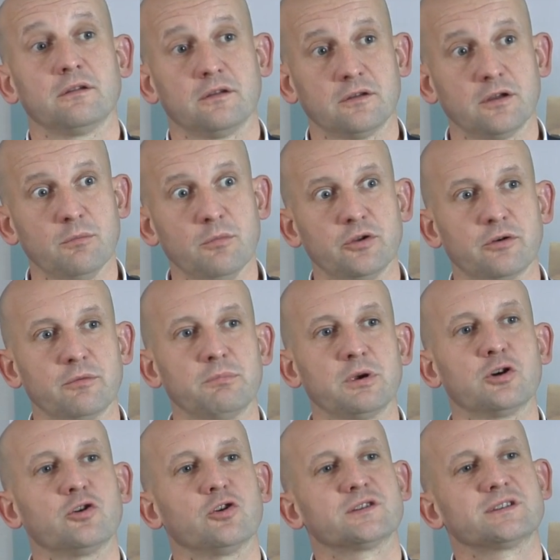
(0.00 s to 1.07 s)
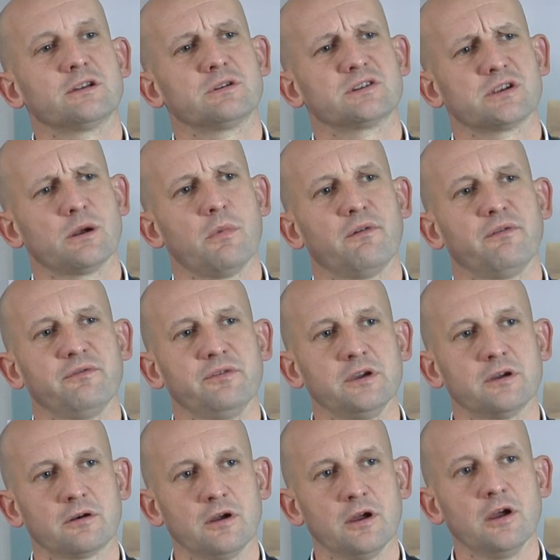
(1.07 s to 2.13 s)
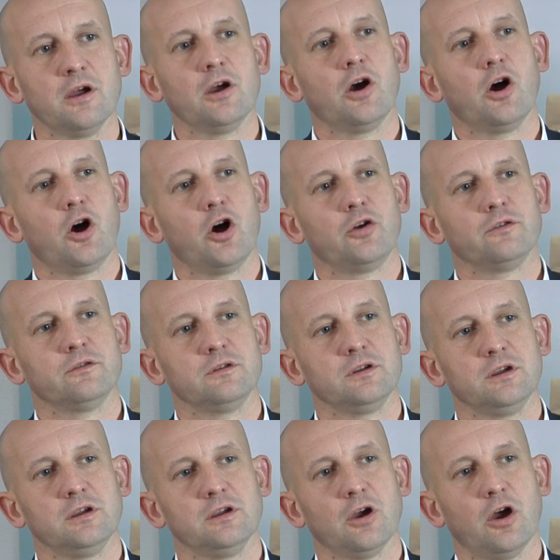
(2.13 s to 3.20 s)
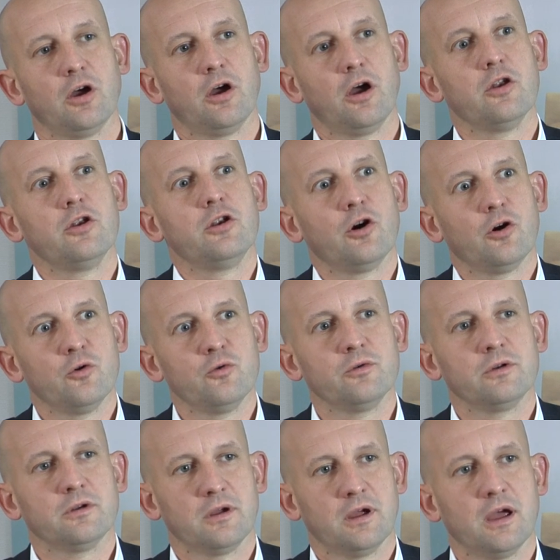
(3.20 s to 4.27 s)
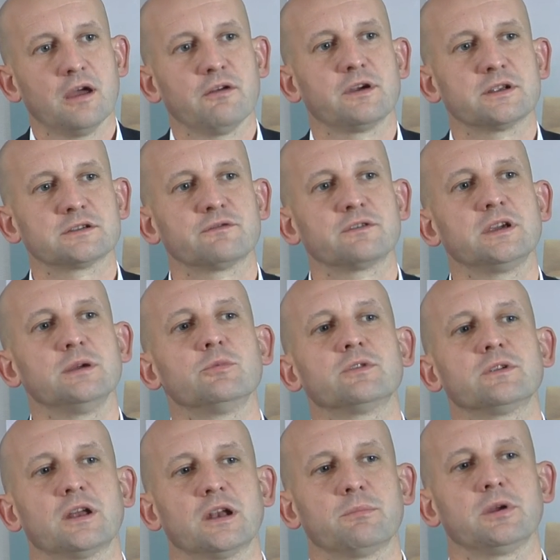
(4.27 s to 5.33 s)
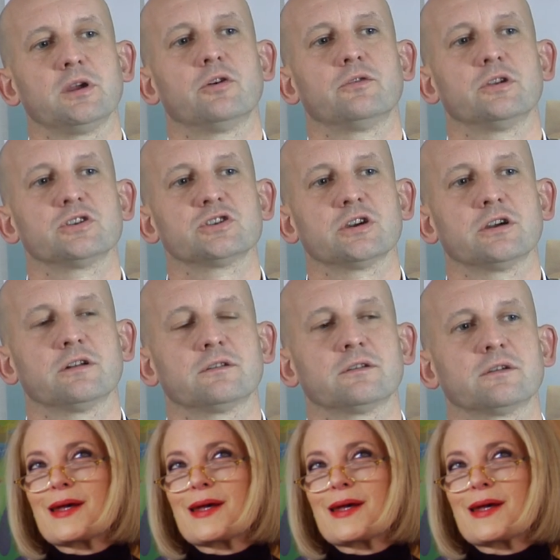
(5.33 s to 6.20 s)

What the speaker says: the mother, because there is some fear on the unknown effects of chemotherapy on the child.